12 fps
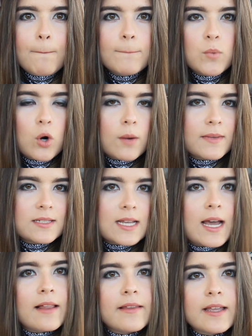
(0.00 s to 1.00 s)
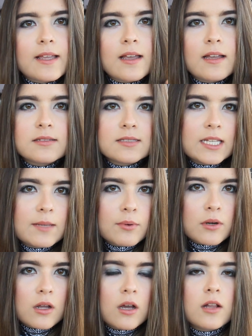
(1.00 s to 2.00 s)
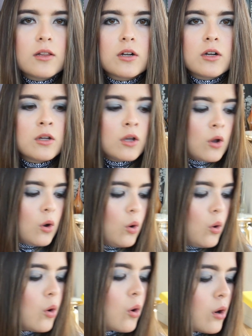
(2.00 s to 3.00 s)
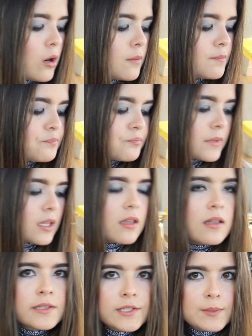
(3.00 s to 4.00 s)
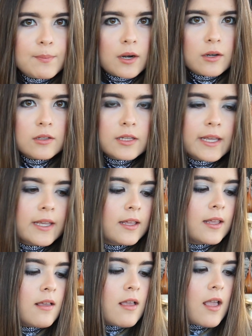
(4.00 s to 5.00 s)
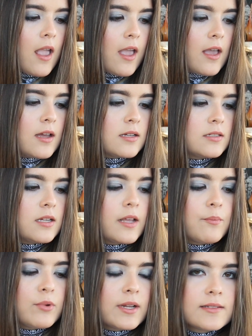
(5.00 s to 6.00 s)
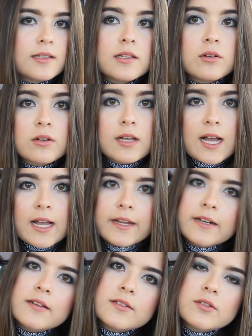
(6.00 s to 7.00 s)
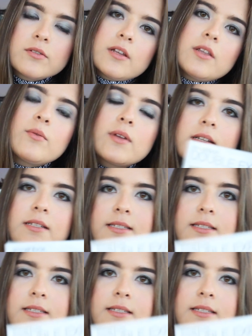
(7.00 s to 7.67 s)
more metallic, deeper color, or sparkly. And it brings a little guide so that you can